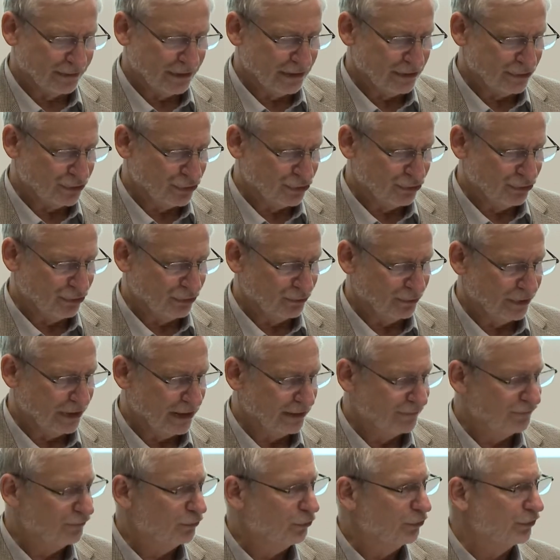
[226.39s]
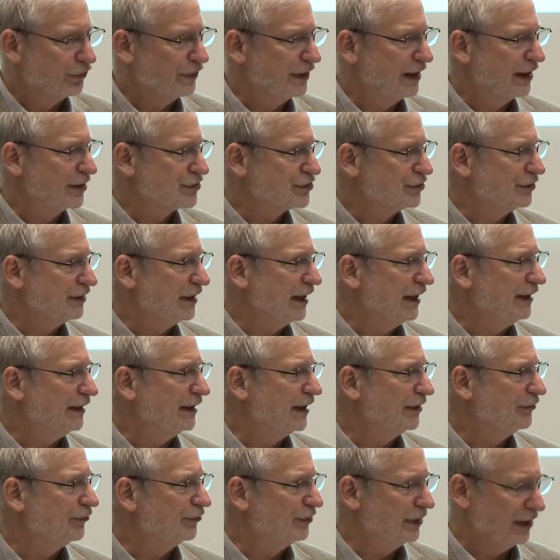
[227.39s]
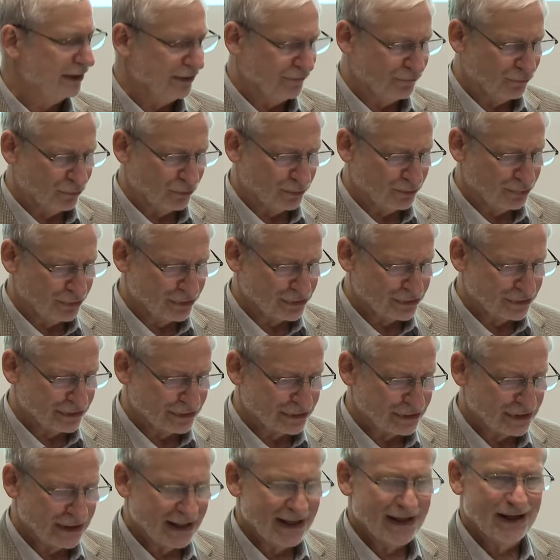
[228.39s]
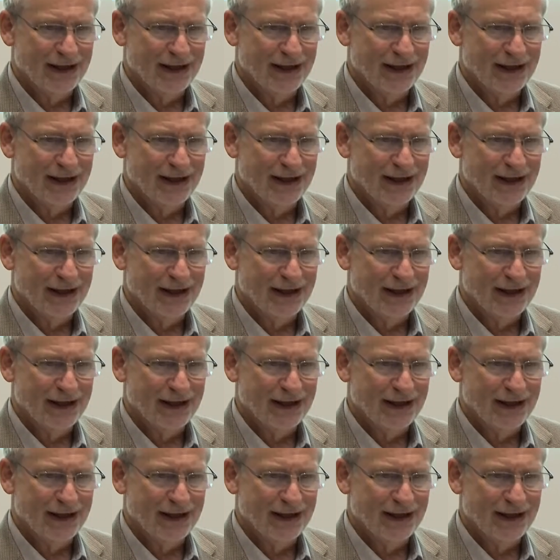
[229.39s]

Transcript: in June, we had 4,884 prisoners.